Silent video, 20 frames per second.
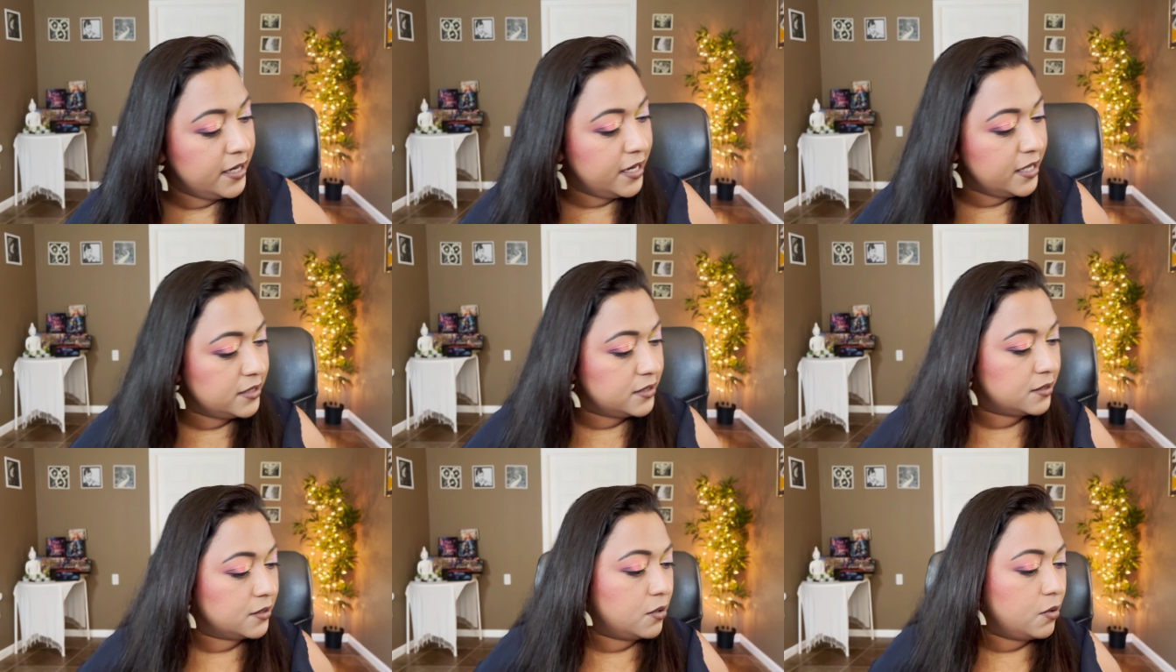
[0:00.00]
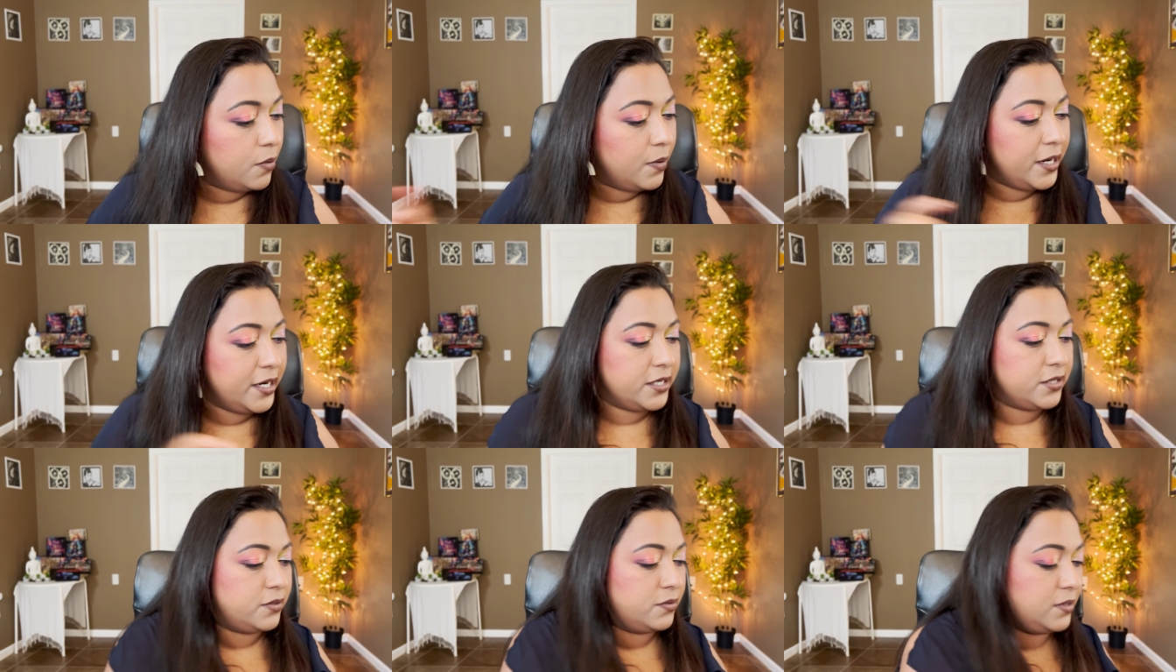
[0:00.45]
let's go
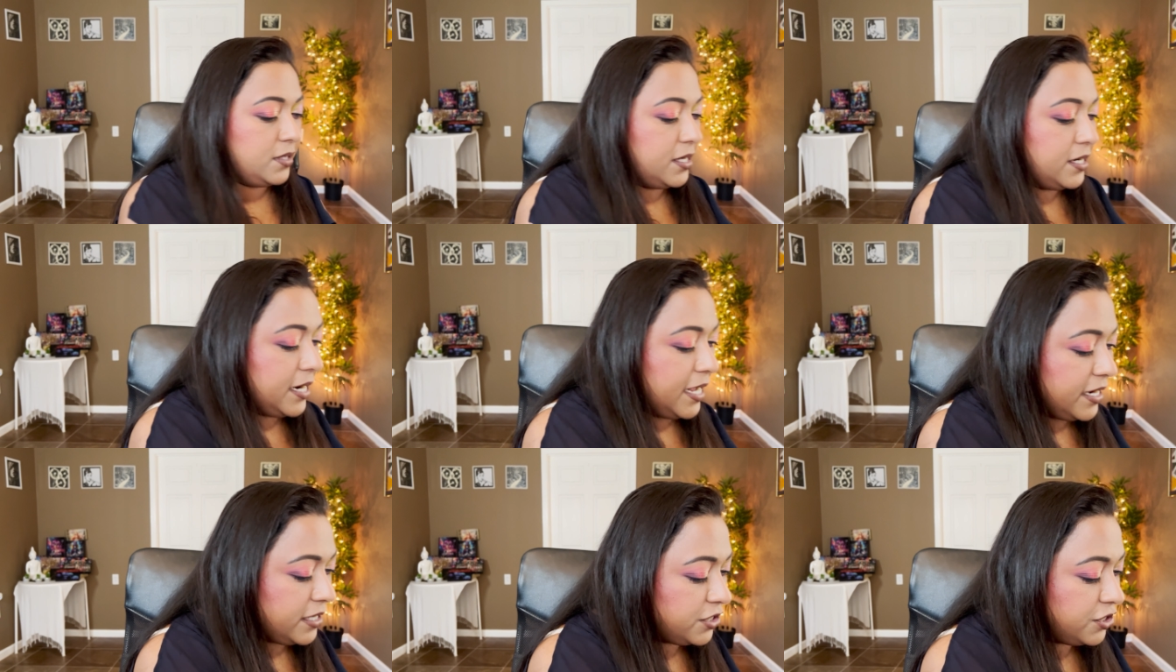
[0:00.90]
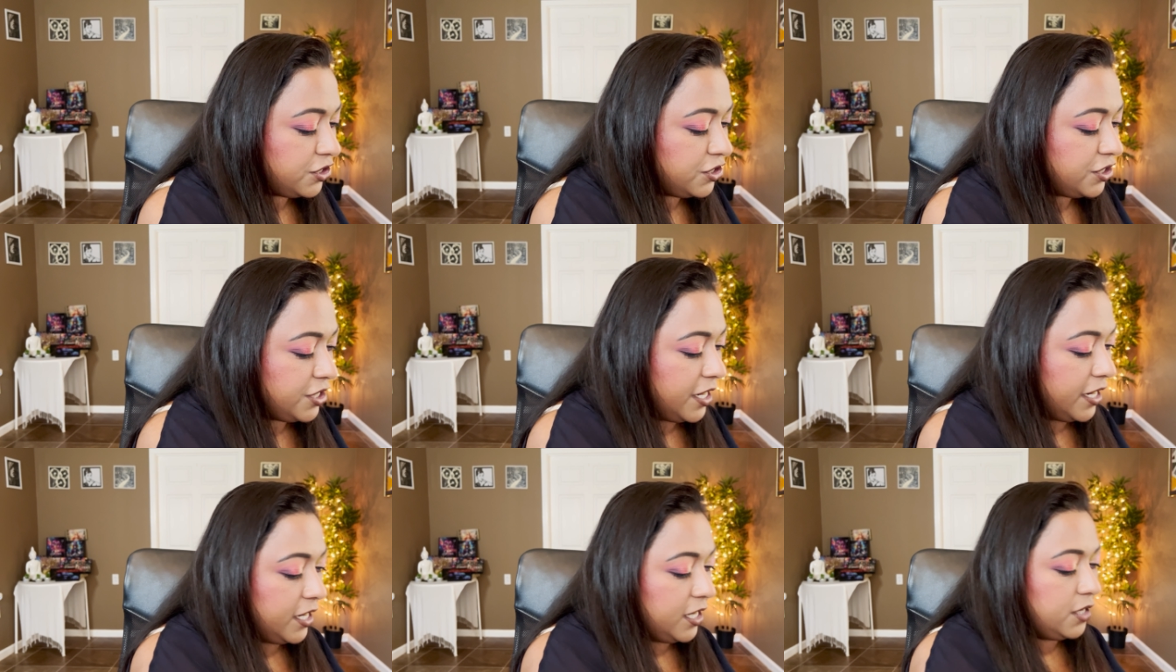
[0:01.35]
into the next
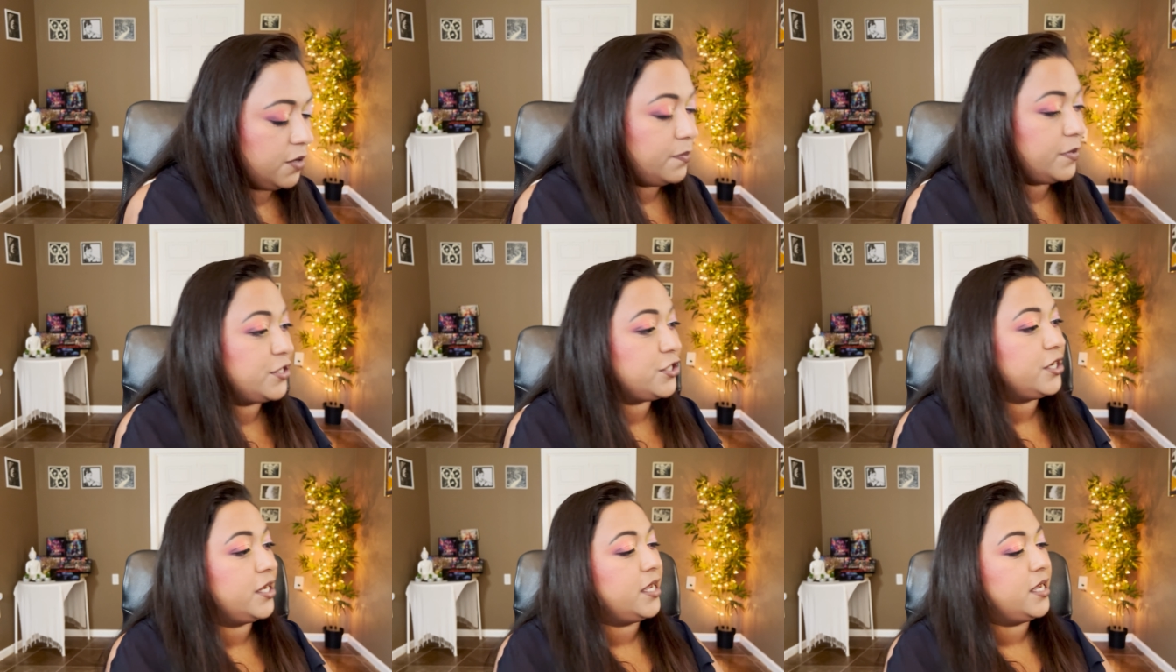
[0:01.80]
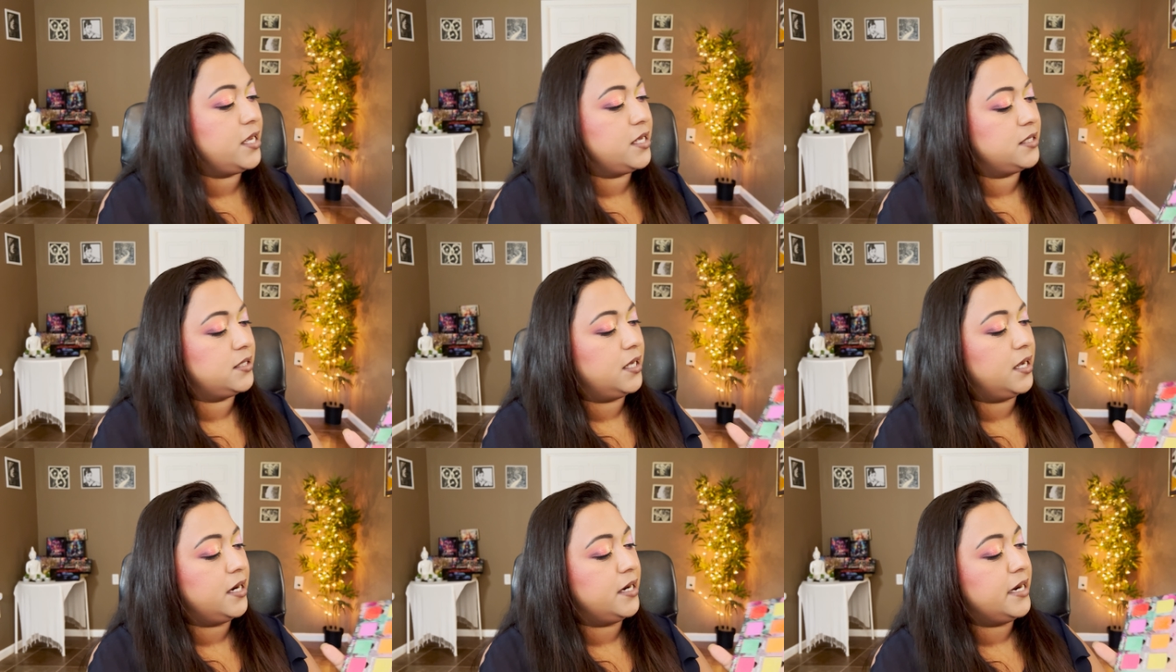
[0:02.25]
shade, which
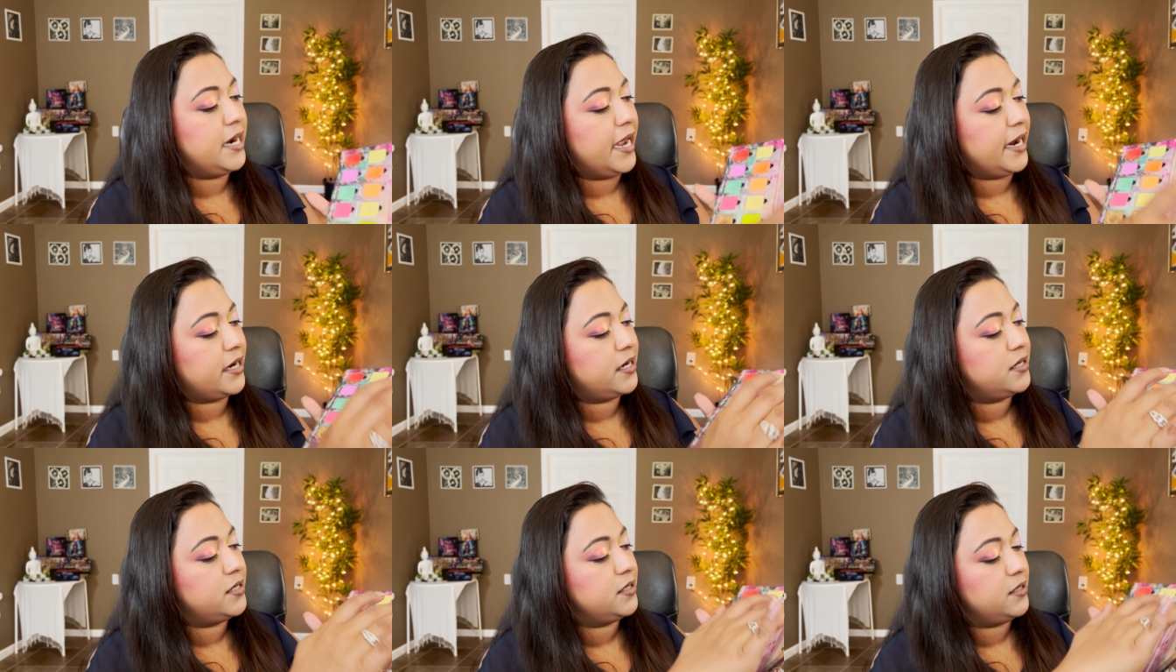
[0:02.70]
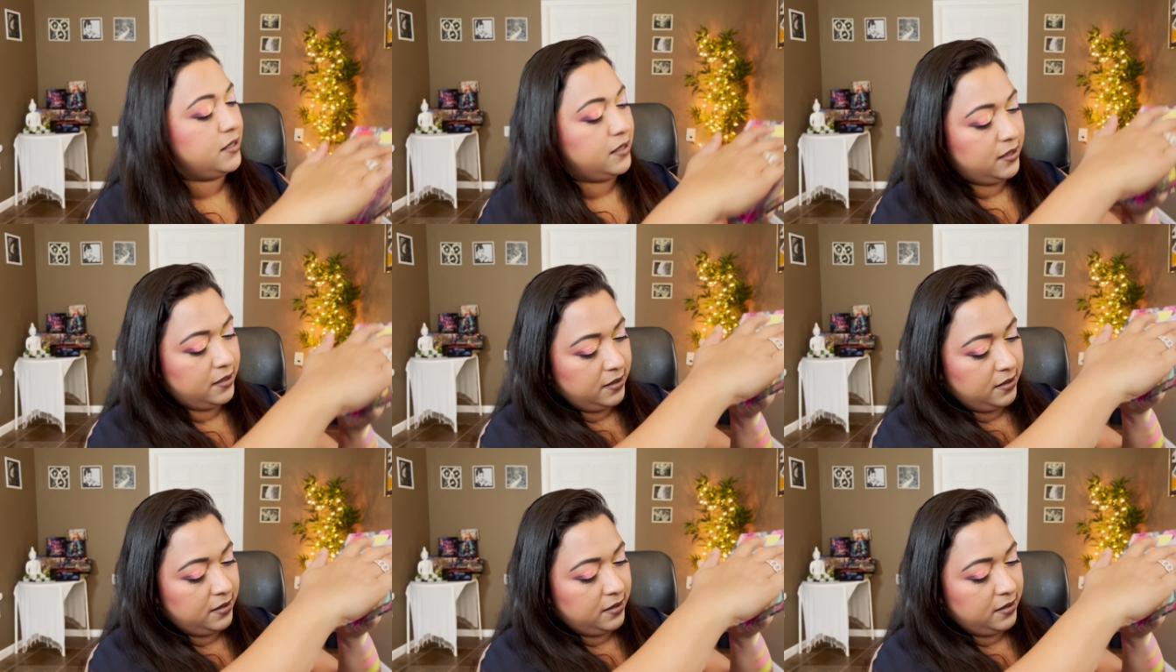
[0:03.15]
is Nectar.